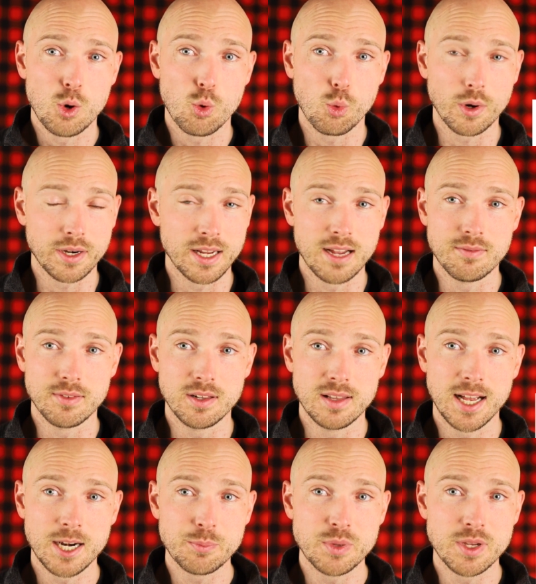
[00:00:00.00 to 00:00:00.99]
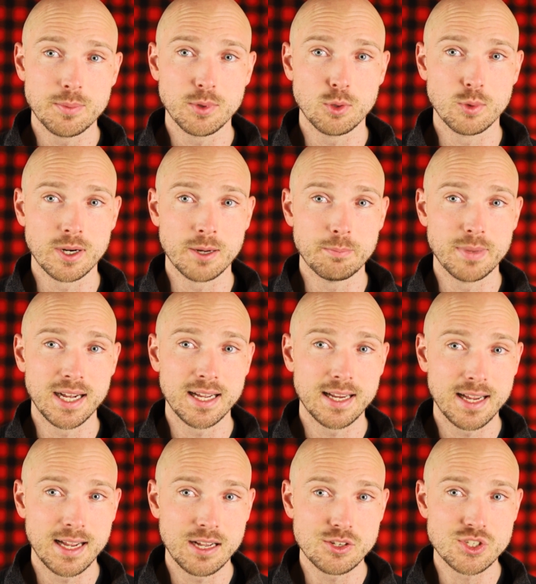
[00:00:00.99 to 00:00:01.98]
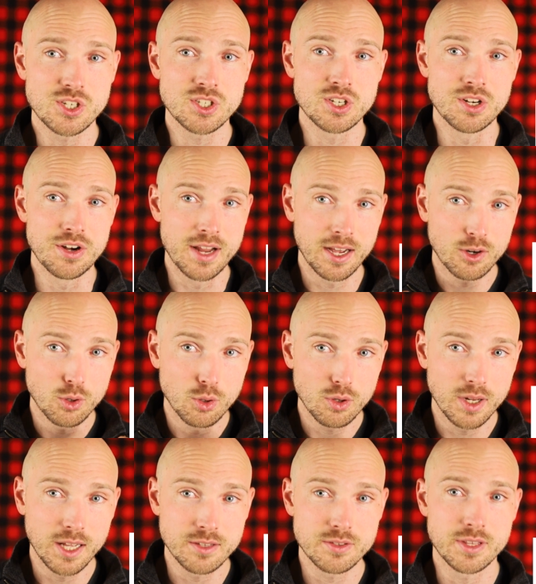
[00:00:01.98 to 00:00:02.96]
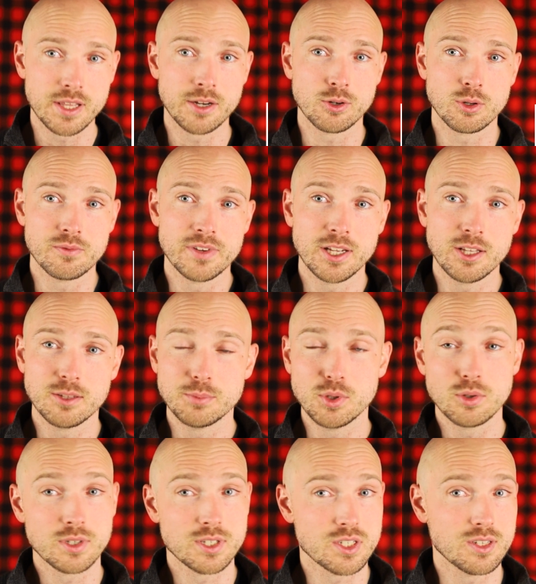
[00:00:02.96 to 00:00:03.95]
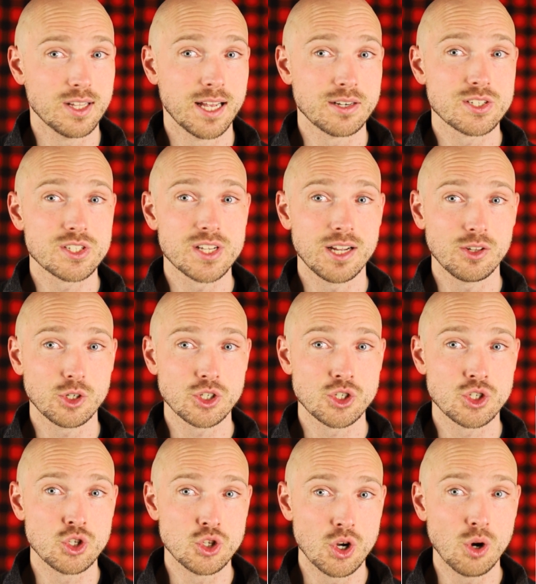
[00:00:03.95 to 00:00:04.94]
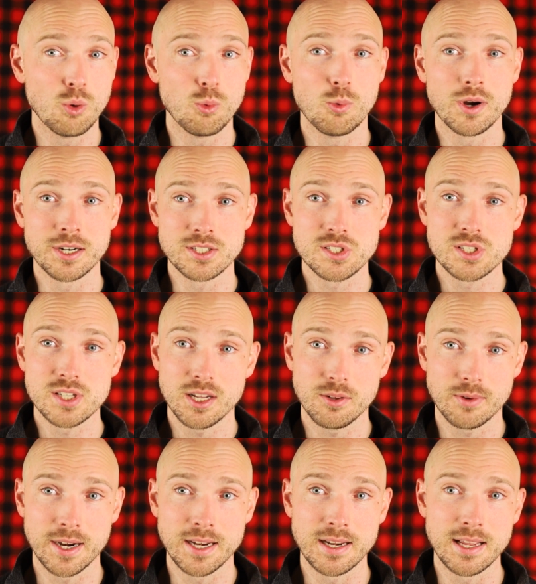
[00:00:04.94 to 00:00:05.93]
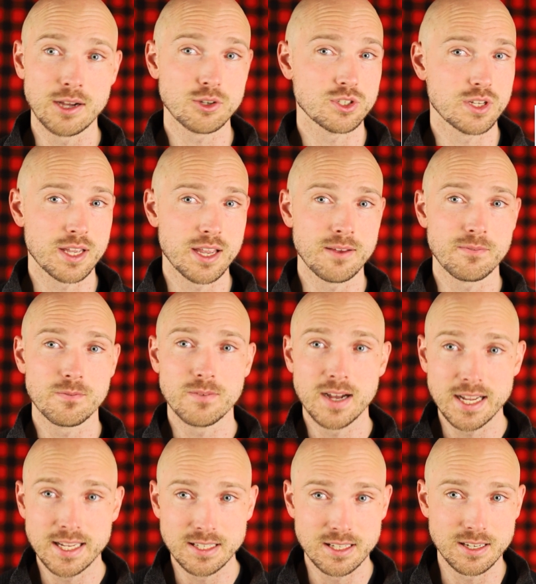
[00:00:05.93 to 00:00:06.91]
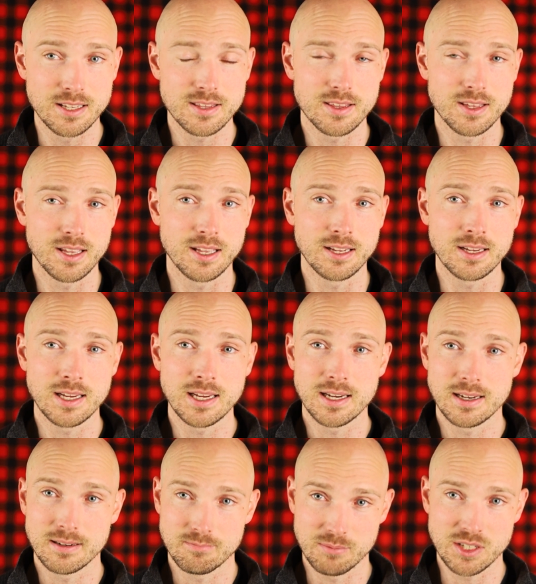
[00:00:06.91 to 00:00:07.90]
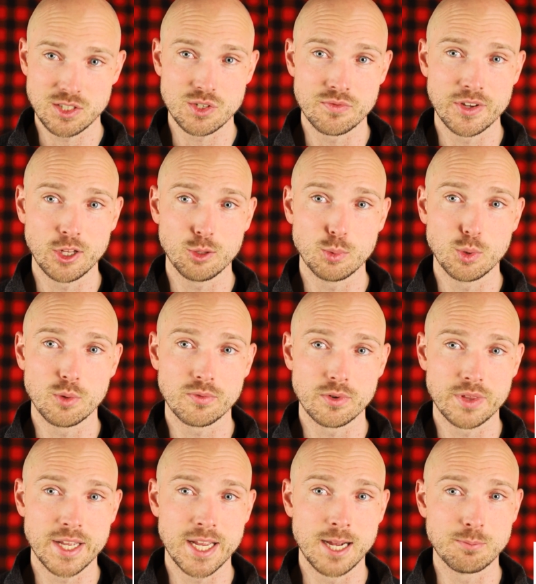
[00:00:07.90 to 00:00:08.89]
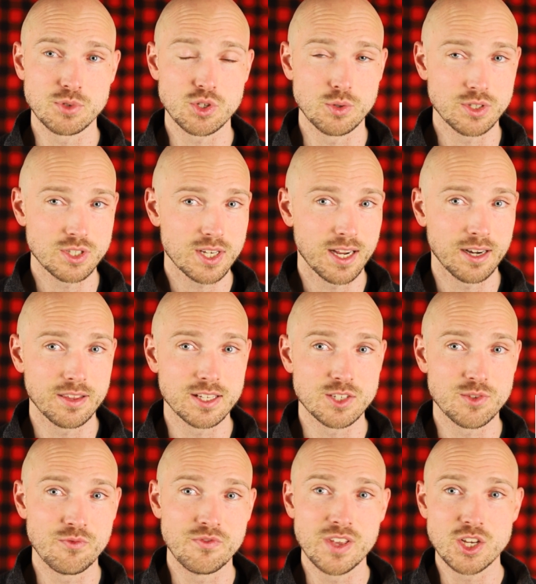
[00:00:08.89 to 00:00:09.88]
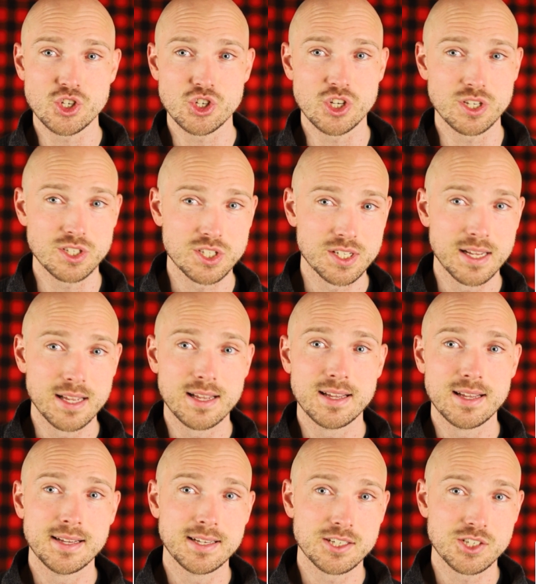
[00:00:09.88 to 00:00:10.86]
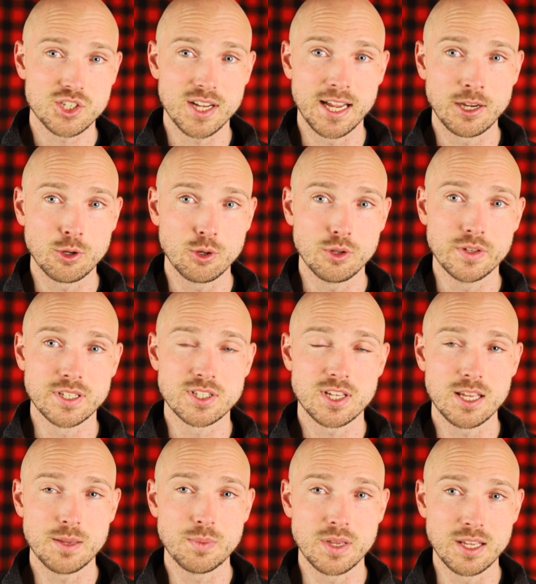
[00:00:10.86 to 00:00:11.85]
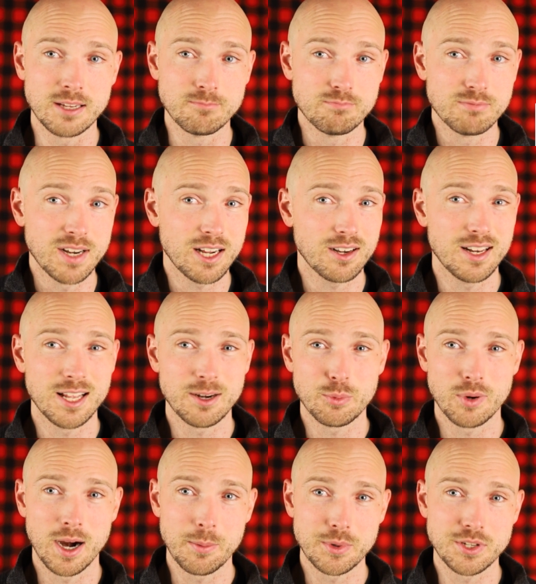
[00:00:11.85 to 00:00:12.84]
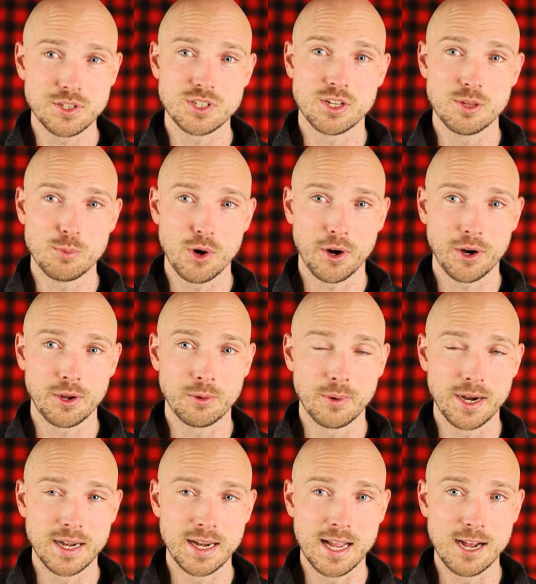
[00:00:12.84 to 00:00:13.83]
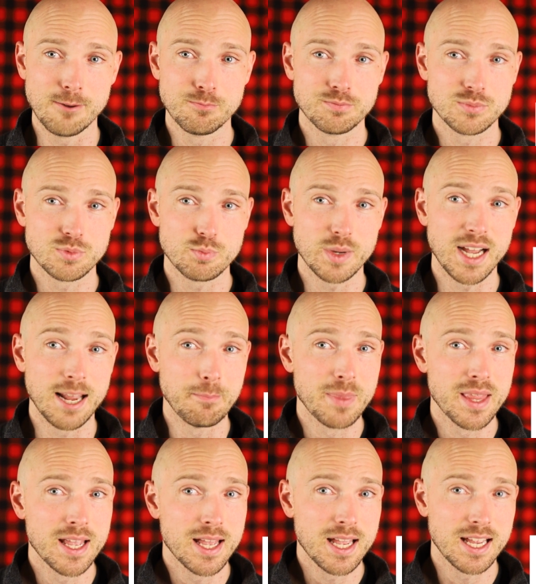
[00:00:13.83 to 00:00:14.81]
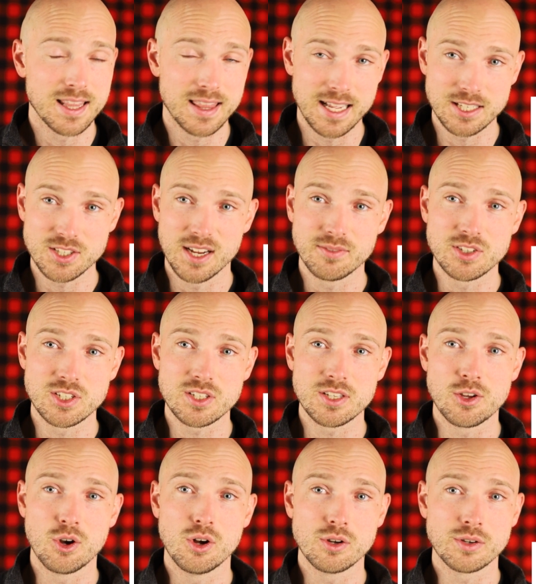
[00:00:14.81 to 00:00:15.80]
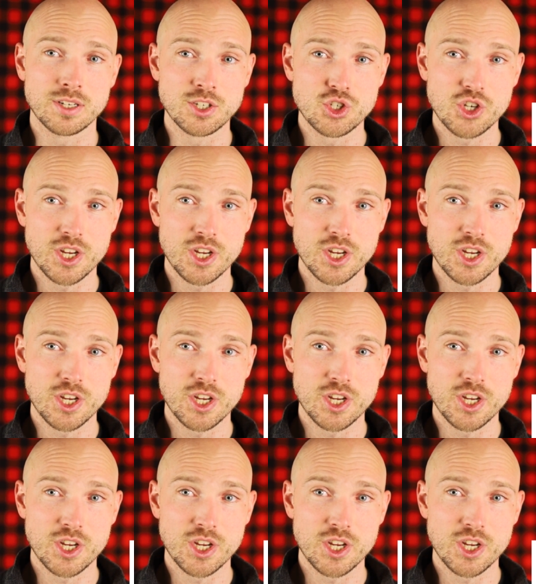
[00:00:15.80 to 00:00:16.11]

we're going to have a lot of people who want to buy houses, not a whole lot that are available, because a lot of sellers don't want to sell right now because they can't find anything that's available for them. So it's kind of this vicious cycle that's keeping not a lot of properties on the market right now. But that's obviously all going to